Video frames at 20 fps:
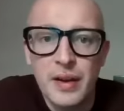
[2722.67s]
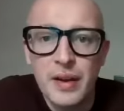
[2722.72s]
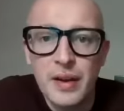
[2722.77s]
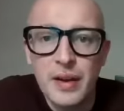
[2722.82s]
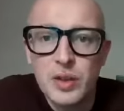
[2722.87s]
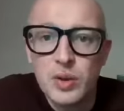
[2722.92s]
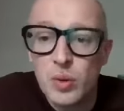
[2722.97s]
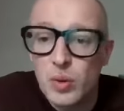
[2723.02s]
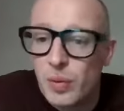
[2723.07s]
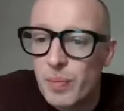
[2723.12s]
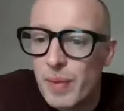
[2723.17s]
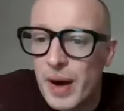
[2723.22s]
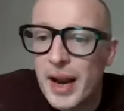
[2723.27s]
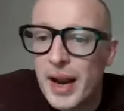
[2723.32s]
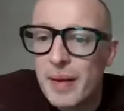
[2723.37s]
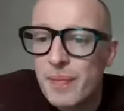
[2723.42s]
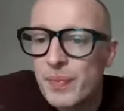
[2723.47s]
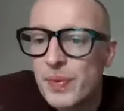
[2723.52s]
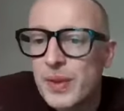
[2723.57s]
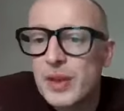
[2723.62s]
So my
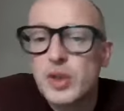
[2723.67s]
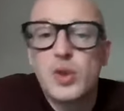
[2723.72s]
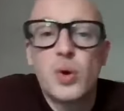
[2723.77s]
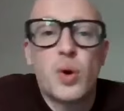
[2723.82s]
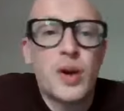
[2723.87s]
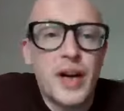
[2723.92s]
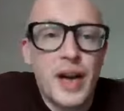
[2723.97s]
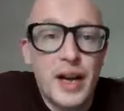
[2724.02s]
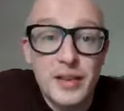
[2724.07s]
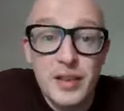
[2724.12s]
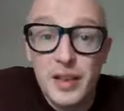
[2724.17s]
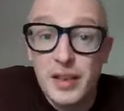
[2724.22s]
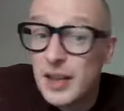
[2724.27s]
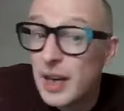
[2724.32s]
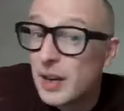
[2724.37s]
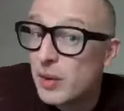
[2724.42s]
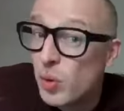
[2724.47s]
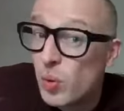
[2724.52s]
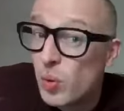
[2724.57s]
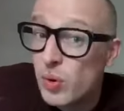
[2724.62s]
short answer is I
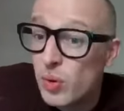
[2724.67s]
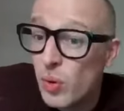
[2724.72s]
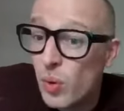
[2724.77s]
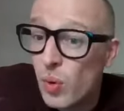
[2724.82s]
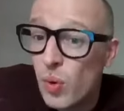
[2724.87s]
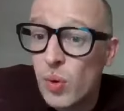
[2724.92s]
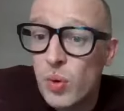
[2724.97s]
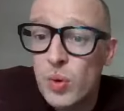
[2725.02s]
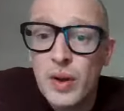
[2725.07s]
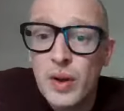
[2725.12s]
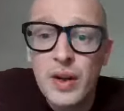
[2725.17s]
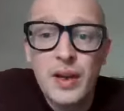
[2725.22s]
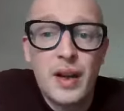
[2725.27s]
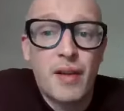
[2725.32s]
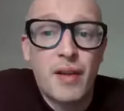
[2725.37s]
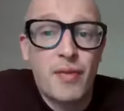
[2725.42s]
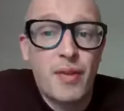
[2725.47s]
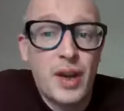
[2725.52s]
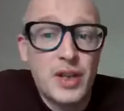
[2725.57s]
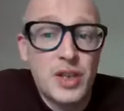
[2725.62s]
don't know
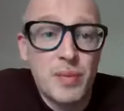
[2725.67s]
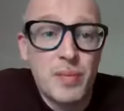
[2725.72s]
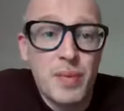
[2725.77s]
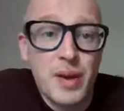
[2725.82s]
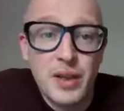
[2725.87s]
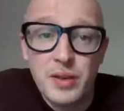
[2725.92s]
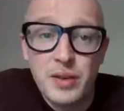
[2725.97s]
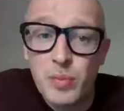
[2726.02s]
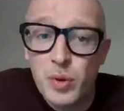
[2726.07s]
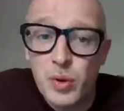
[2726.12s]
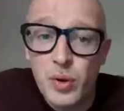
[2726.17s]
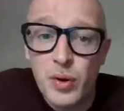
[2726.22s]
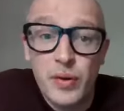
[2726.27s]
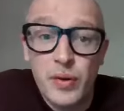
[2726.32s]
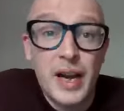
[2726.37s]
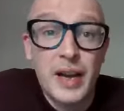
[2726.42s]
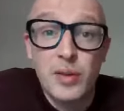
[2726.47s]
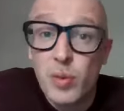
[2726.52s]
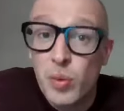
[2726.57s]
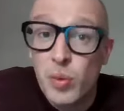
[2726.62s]
if aging makes it more oily.
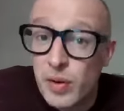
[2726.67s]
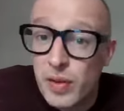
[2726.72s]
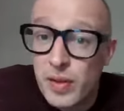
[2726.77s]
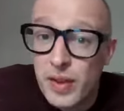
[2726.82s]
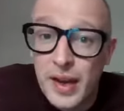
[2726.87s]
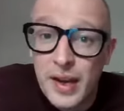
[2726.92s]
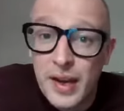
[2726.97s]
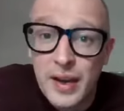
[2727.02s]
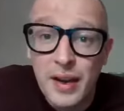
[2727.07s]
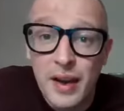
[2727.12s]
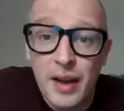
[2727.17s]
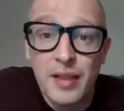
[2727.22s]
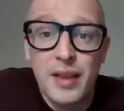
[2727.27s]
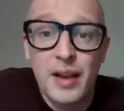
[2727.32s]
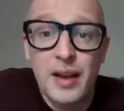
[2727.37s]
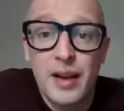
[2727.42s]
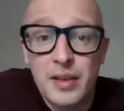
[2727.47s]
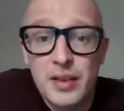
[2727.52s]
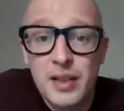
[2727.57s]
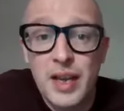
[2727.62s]
I
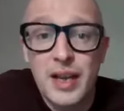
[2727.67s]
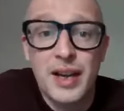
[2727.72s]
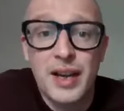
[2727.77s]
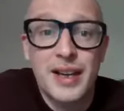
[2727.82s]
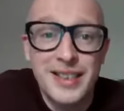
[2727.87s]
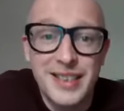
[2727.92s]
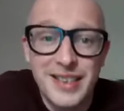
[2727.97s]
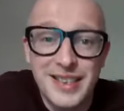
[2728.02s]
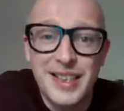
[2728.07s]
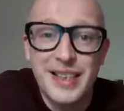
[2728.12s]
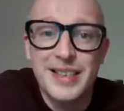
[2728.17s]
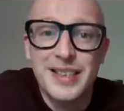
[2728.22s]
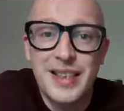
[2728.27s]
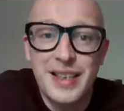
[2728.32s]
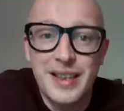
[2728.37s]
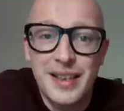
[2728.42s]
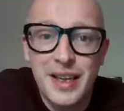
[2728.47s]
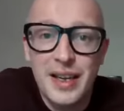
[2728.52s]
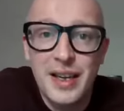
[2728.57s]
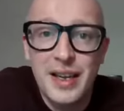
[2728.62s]
think it's kind of
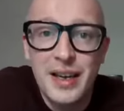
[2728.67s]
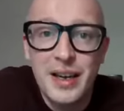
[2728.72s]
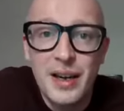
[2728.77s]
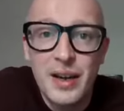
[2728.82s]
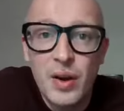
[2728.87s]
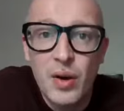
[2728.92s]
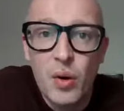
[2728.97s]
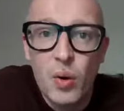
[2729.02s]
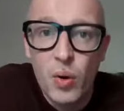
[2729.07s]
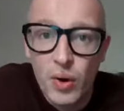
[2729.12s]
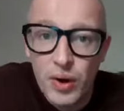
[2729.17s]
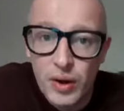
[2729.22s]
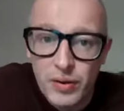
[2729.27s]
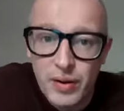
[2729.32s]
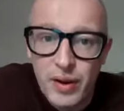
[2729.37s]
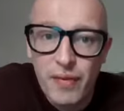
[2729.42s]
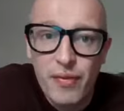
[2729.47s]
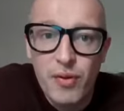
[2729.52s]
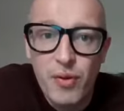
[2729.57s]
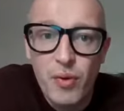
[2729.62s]
consistently
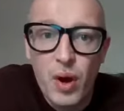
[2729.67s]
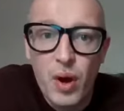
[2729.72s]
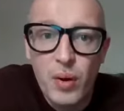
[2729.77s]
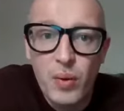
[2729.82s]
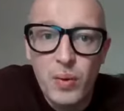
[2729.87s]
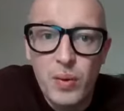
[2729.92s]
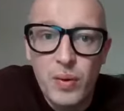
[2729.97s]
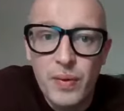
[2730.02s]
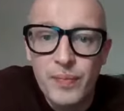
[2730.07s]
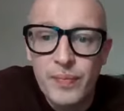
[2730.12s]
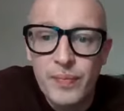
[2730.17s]
oily throughout.